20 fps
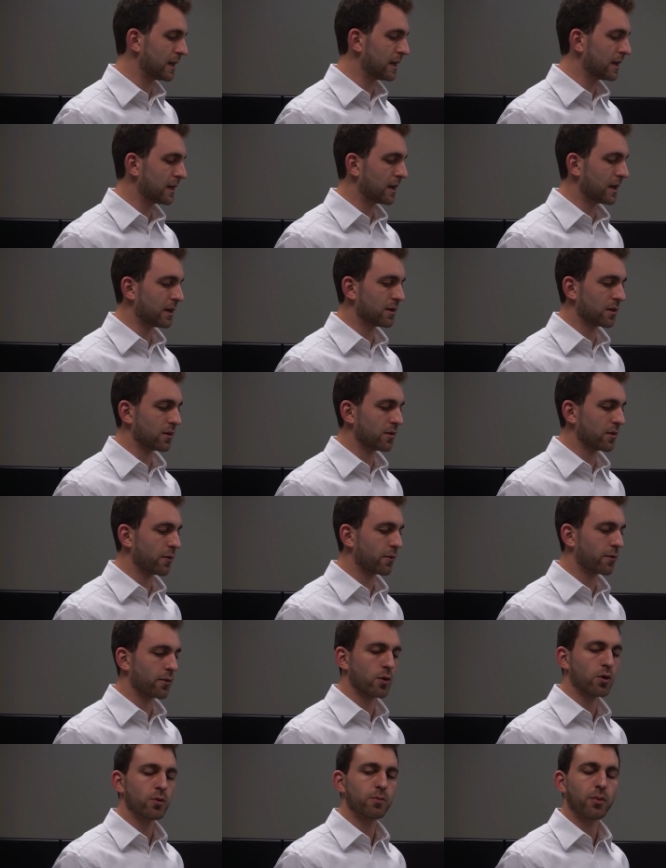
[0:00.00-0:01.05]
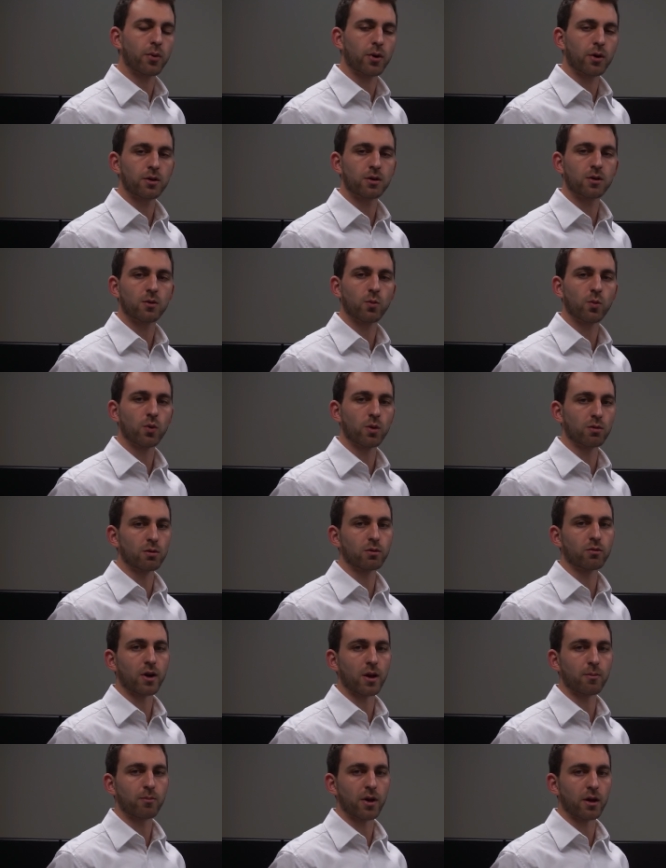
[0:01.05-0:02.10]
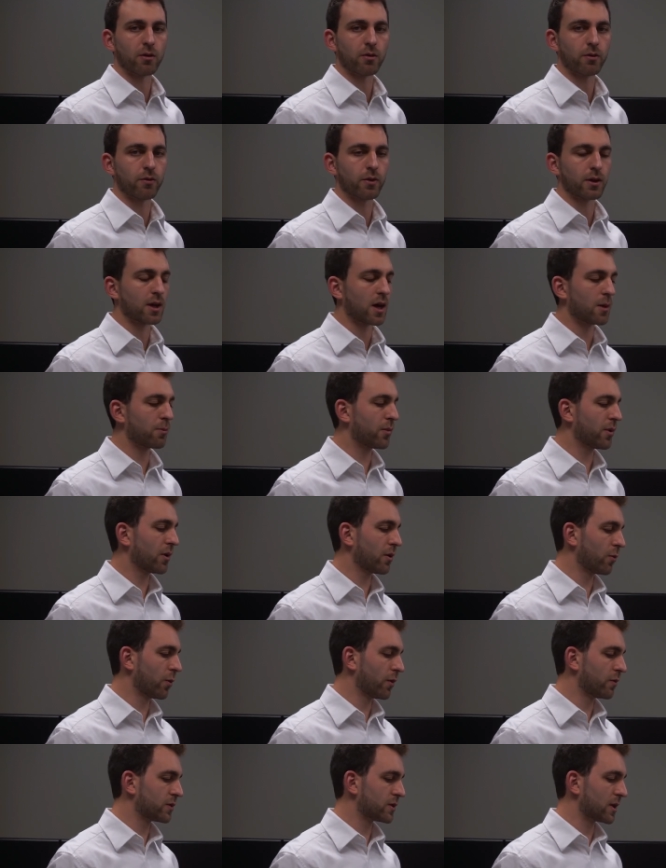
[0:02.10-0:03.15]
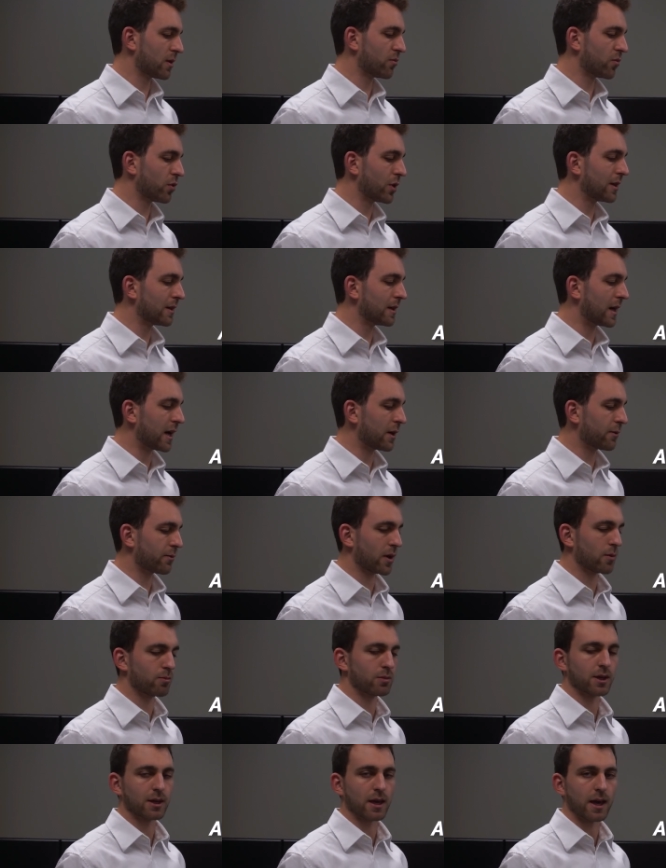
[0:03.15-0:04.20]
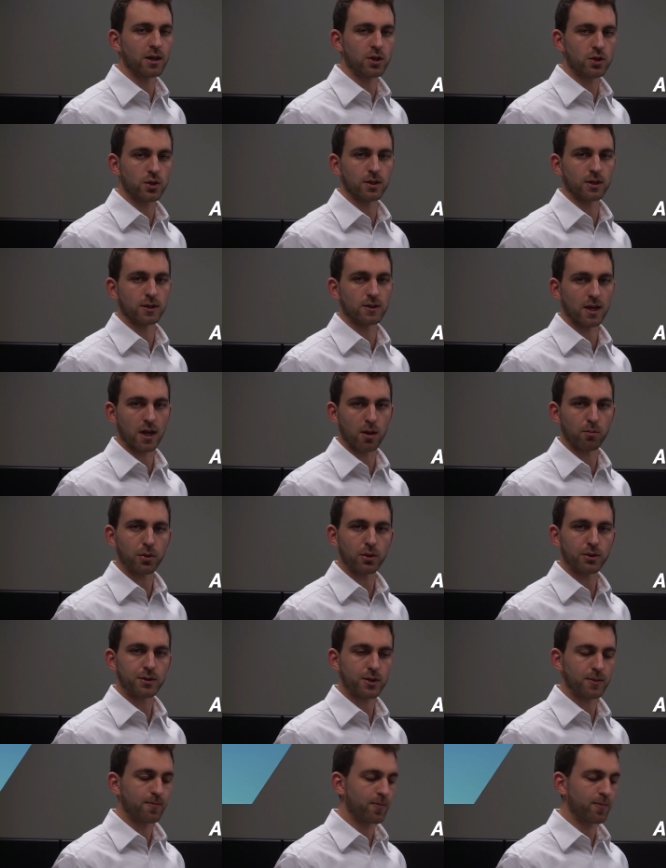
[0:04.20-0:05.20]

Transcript: And in the third part we will wrap everything up with some real-life application examples.